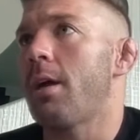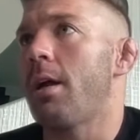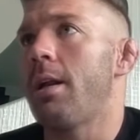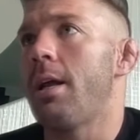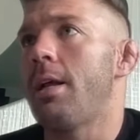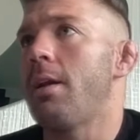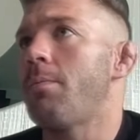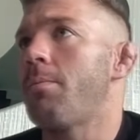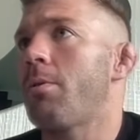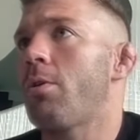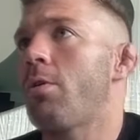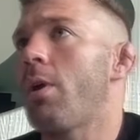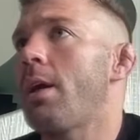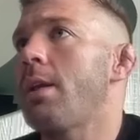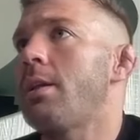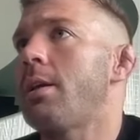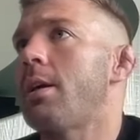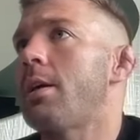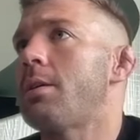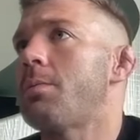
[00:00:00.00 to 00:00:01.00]
I landed
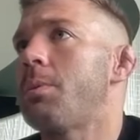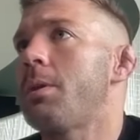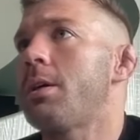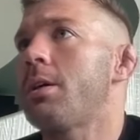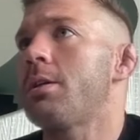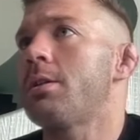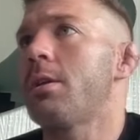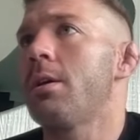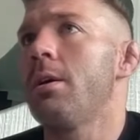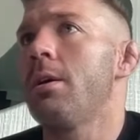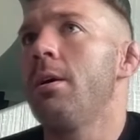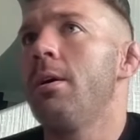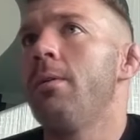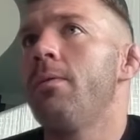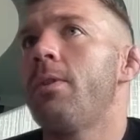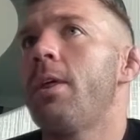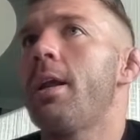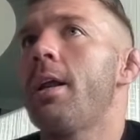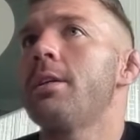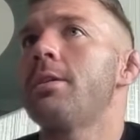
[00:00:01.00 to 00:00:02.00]
great kicks because
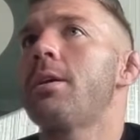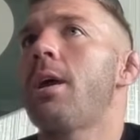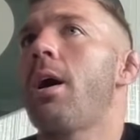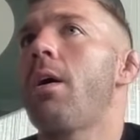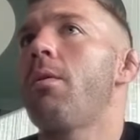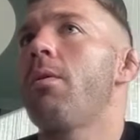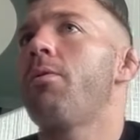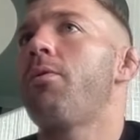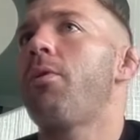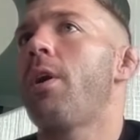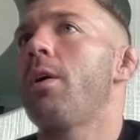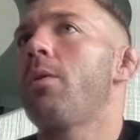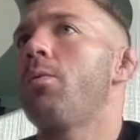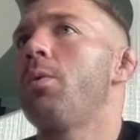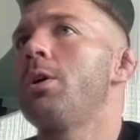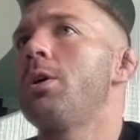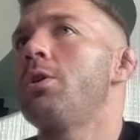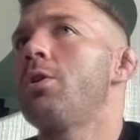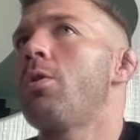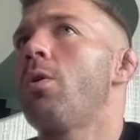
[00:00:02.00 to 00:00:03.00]
that is how a fight
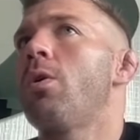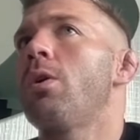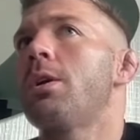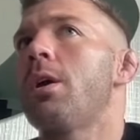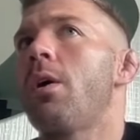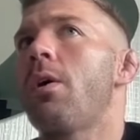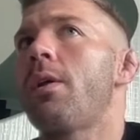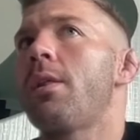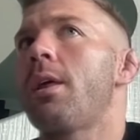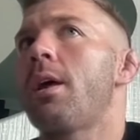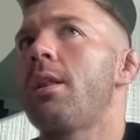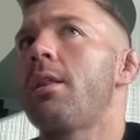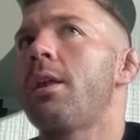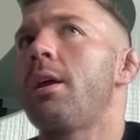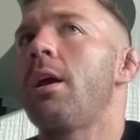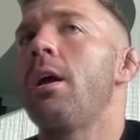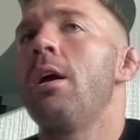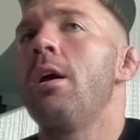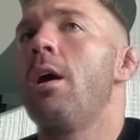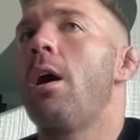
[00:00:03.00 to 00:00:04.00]
works. You can't go in there and
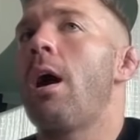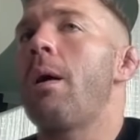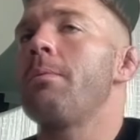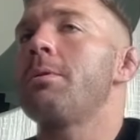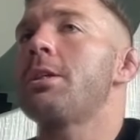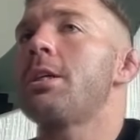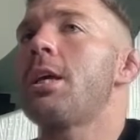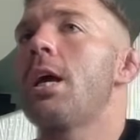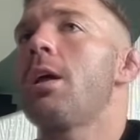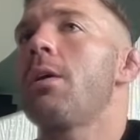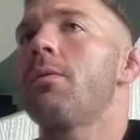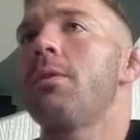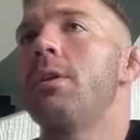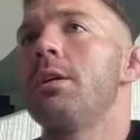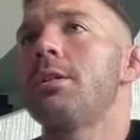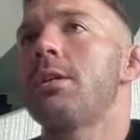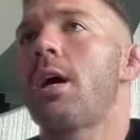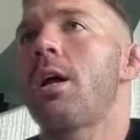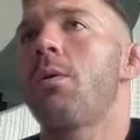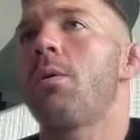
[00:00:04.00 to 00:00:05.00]
think, I'm scared of
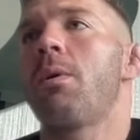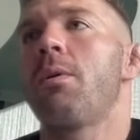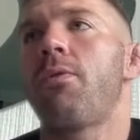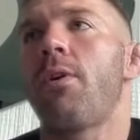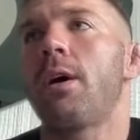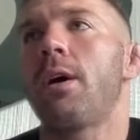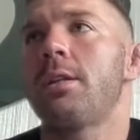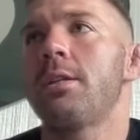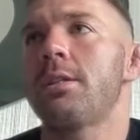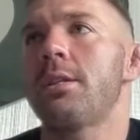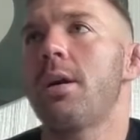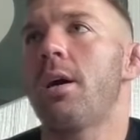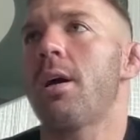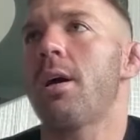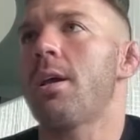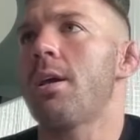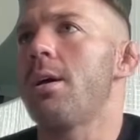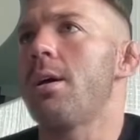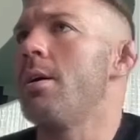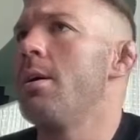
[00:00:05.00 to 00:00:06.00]
this. I don't want to fight this guy
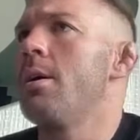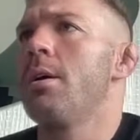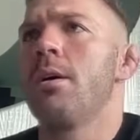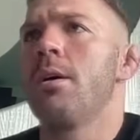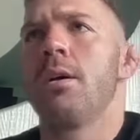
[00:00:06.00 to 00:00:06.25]
here.